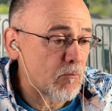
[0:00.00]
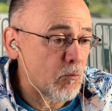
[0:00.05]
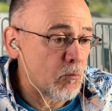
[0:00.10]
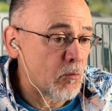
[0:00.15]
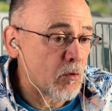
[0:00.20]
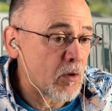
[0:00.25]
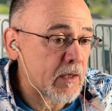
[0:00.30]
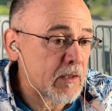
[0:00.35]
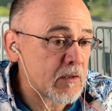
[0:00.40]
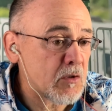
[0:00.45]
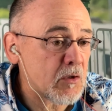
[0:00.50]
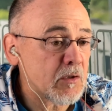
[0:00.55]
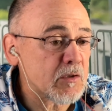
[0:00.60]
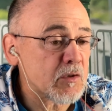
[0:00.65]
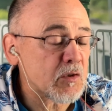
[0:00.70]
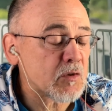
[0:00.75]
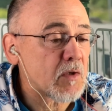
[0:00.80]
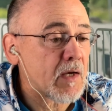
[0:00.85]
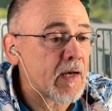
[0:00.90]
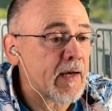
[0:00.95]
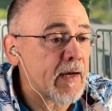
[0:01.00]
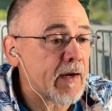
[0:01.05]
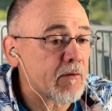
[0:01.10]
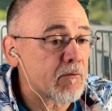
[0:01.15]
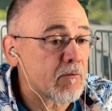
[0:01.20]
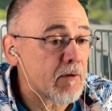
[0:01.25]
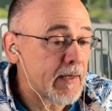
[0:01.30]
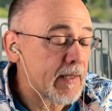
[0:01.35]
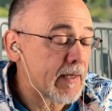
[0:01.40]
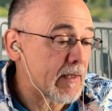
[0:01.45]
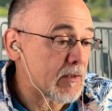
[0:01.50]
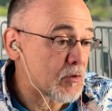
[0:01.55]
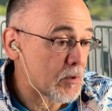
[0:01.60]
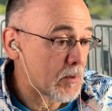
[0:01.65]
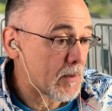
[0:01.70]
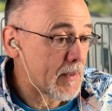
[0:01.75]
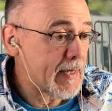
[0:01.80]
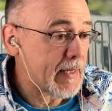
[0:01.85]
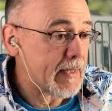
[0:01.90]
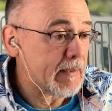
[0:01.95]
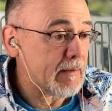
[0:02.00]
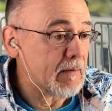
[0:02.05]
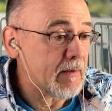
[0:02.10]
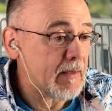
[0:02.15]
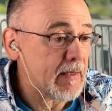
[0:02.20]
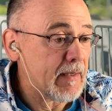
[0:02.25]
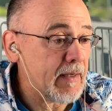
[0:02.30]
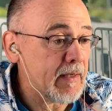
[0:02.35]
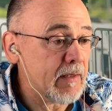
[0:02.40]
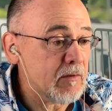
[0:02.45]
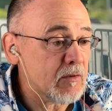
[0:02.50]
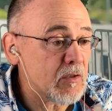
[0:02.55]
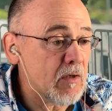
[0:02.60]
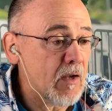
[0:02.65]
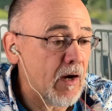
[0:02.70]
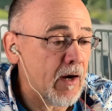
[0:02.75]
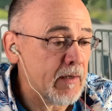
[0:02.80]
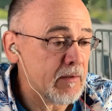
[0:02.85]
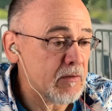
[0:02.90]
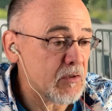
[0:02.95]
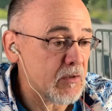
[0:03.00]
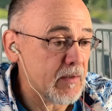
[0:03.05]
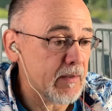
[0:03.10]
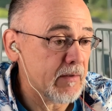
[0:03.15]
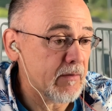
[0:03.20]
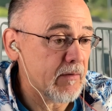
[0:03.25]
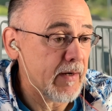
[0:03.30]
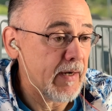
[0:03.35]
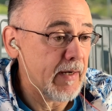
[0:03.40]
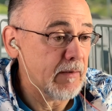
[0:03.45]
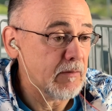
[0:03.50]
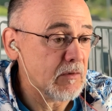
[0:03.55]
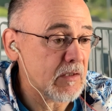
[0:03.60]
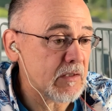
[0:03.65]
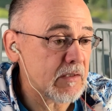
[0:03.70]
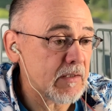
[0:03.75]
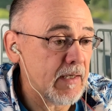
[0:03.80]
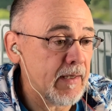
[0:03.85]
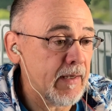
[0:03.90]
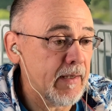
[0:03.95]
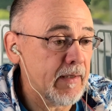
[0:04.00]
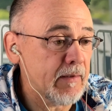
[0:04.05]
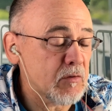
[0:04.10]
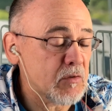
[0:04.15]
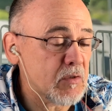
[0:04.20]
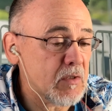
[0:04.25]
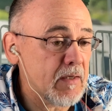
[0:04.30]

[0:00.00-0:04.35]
work towards running a train onto their grounds and